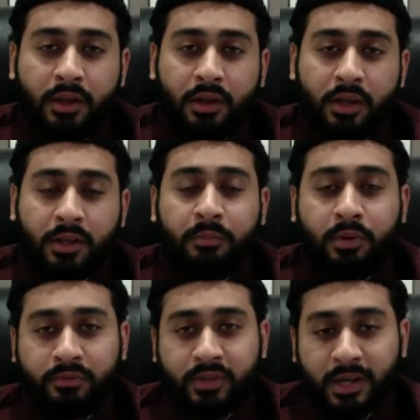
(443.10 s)
a
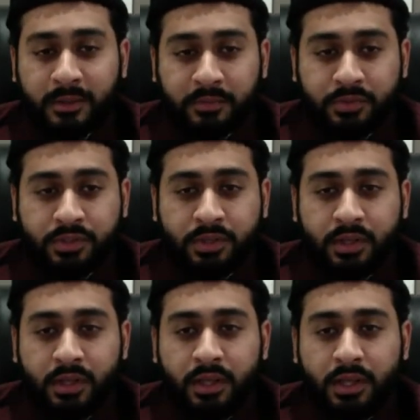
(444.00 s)
number of times.
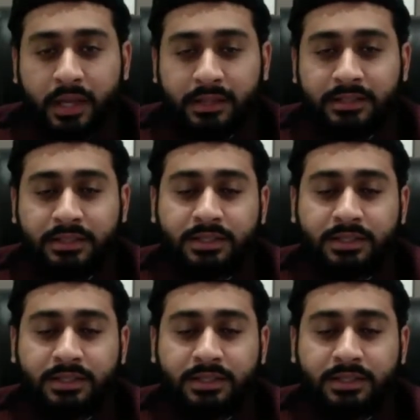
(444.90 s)
And this is